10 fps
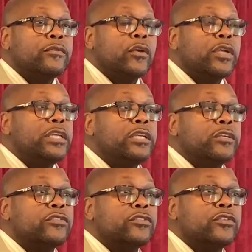So he
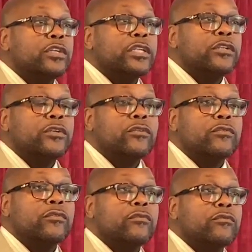kissed her.
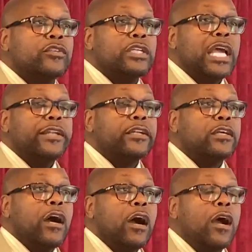She got in the
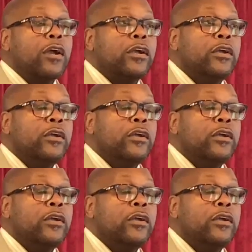car.